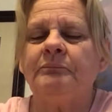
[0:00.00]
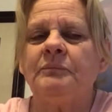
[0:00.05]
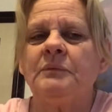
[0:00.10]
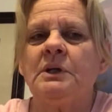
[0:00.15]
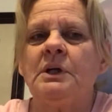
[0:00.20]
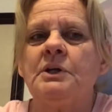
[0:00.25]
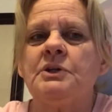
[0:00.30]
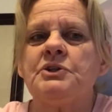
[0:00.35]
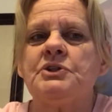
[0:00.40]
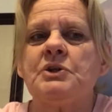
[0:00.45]

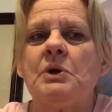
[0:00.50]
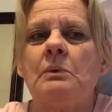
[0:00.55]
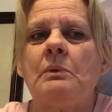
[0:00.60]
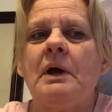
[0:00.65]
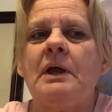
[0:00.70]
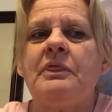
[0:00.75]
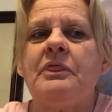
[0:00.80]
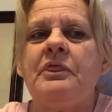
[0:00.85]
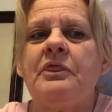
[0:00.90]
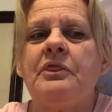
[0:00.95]
so
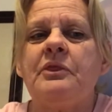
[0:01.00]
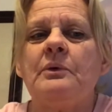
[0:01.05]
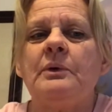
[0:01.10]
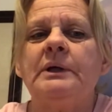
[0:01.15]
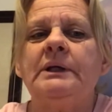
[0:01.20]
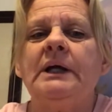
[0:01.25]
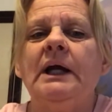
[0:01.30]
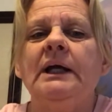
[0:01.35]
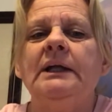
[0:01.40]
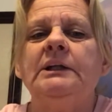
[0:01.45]
I
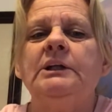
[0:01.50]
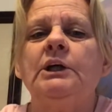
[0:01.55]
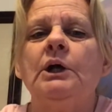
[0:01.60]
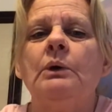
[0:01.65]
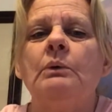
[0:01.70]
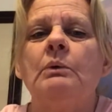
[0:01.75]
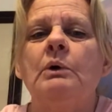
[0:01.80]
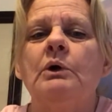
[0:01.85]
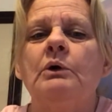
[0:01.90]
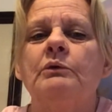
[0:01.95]
thought I'd
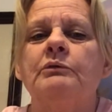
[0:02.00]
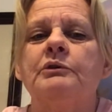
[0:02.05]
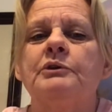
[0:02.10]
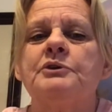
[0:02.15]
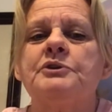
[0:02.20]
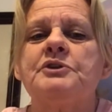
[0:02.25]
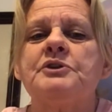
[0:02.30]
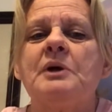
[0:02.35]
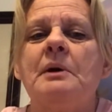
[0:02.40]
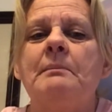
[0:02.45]
go over
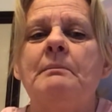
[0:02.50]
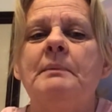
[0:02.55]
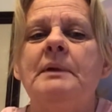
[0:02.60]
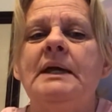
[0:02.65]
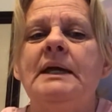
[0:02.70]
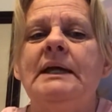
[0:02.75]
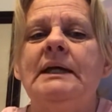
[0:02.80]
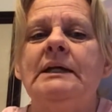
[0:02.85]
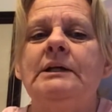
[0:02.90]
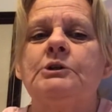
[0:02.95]
some
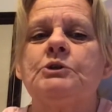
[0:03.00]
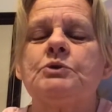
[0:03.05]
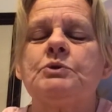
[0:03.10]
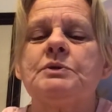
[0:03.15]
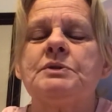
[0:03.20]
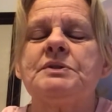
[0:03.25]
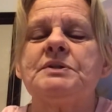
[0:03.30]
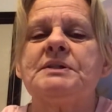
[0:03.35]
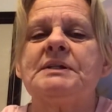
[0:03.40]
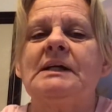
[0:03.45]

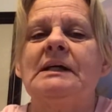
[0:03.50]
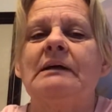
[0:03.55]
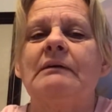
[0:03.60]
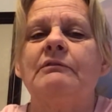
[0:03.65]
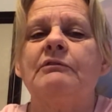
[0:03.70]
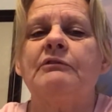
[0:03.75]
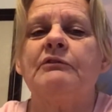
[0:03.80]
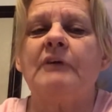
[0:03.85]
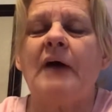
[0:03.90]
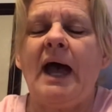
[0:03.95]
interesting
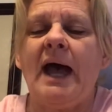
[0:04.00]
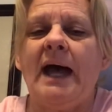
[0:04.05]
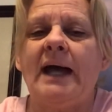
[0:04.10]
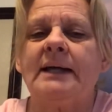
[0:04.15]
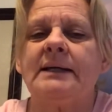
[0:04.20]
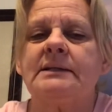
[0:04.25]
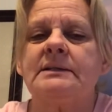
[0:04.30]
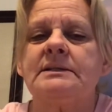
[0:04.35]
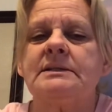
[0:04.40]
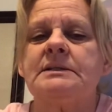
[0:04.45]

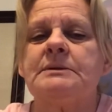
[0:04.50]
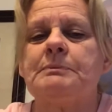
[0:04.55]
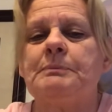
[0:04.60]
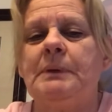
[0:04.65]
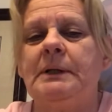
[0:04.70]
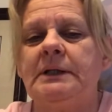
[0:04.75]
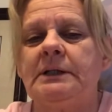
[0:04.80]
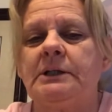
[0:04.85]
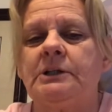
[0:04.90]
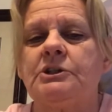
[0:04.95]
facts,
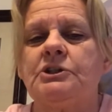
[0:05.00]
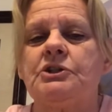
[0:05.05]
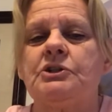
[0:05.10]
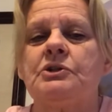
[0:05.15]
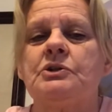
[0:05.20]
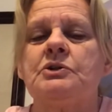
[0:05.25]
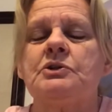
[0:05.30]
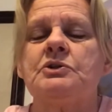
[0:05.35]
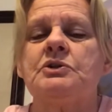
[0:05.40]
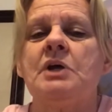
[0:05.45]

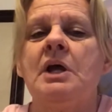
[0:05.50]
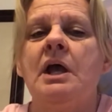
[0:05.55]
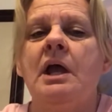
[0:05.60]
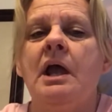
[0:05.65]
pictures